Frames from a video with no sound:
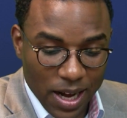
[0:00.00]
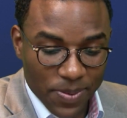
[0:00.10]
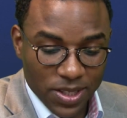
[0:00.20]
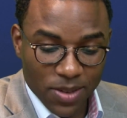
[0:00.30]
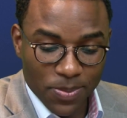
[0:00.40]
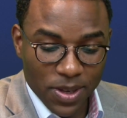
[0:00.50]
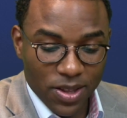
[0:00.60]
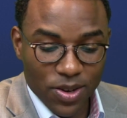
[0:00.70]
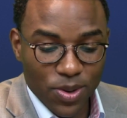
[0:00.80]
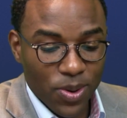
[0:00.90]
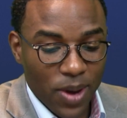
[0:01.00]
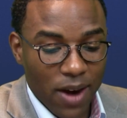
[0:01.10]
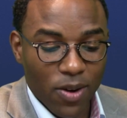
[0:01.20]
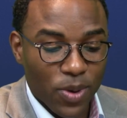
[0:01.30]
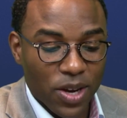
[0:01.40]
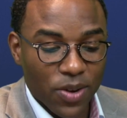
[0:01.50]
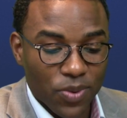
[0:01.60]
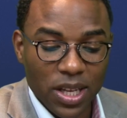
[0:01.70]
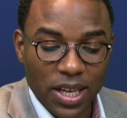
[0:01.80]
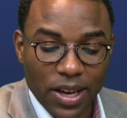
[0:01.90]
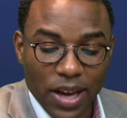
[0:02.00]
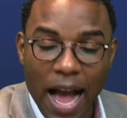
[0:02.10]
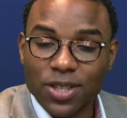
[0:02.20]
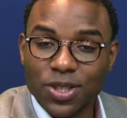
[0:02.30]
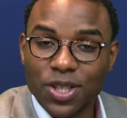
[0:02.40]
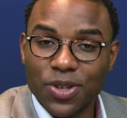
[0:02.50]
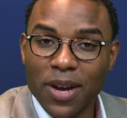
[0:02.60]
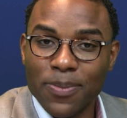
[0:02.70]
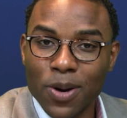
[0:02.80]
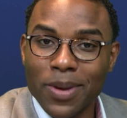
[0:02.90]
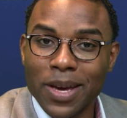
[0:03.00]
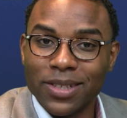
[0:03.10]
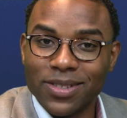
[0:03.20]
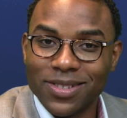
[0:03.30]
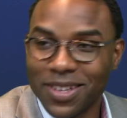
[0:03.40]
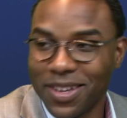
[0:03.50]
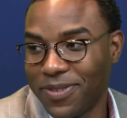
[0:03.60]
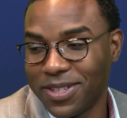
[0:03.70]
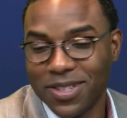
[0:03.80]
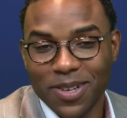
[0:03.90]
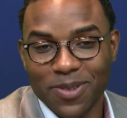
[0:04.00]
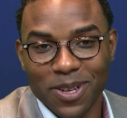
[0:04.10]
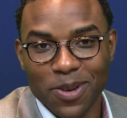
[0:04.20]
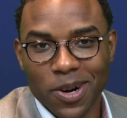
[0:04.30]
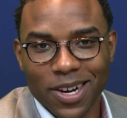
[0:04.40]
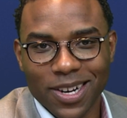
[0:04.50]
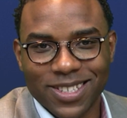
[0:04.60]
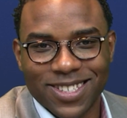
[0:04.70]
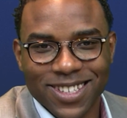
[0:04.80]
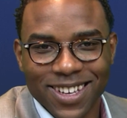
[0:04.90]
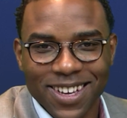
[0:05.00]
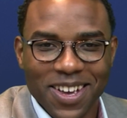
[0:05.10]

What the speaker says: This could be the new era. We could really actually create mermaids if this thing really works.